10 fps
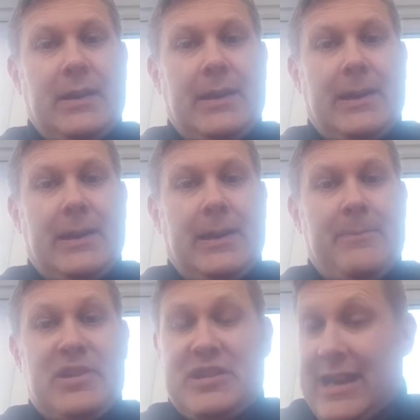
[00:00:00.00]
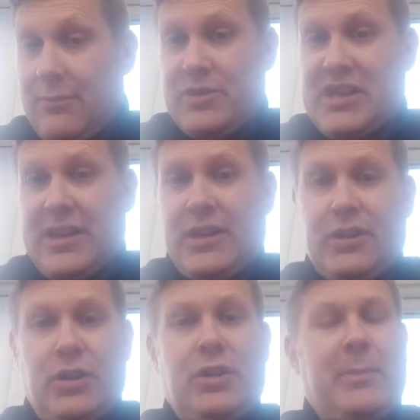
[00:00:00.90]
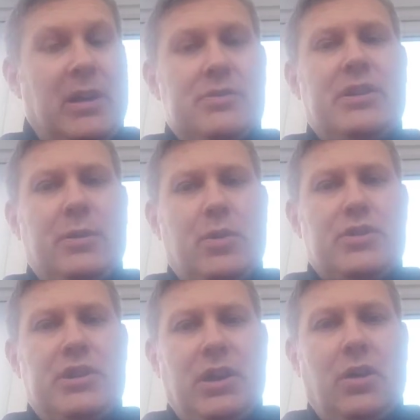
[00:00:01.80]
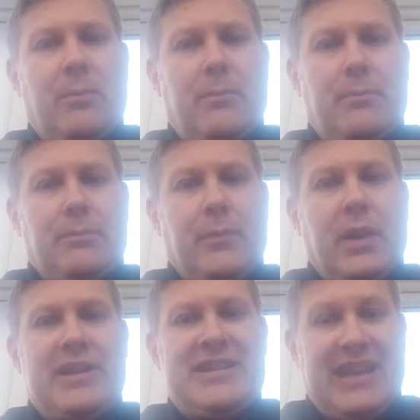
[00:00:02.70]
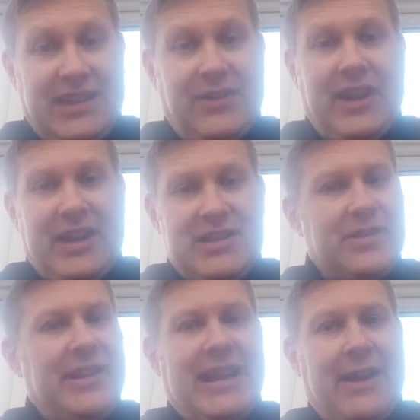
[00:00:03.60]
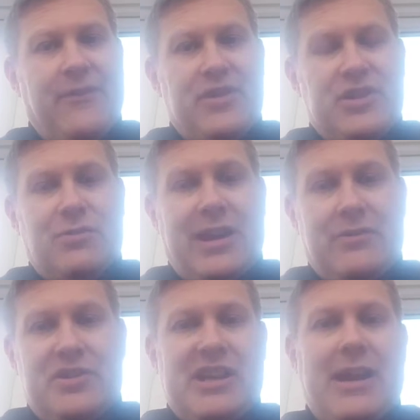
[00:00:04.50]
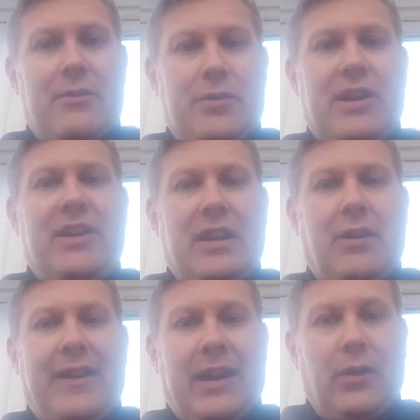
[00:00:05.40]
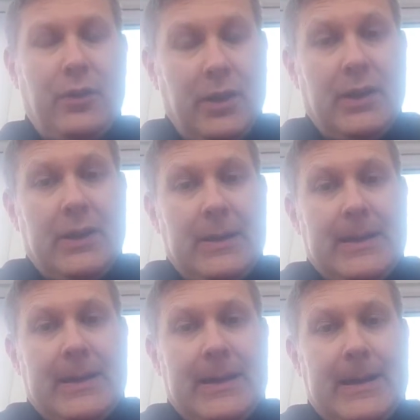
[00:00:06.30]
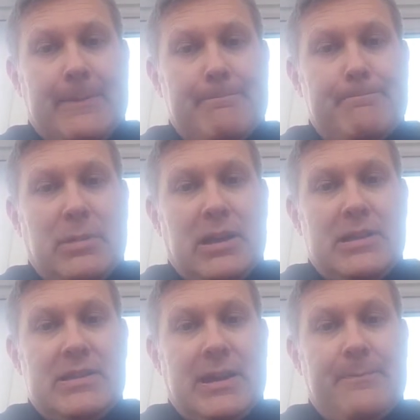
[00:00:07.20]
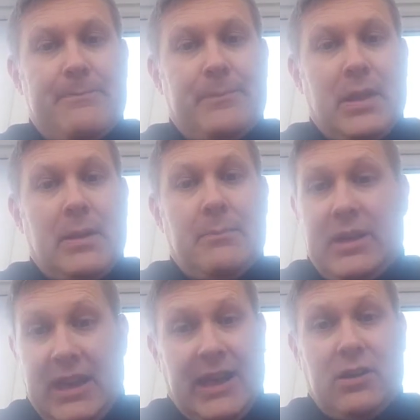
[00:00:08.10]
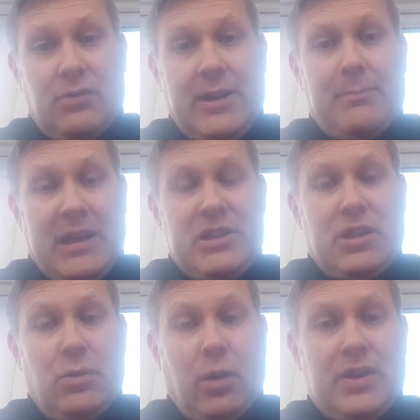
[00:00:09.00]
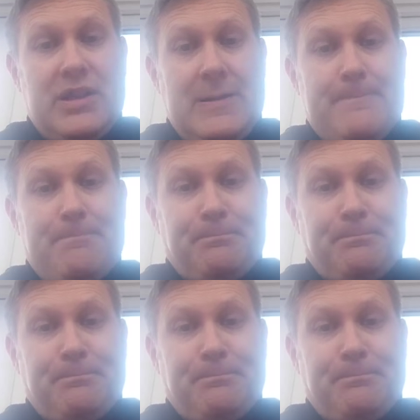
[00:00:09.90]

The sound sounded good. I mean, I was only watching it on a TV, so I didn't have the surround sound or anything like that on. But yeah, great picture quality.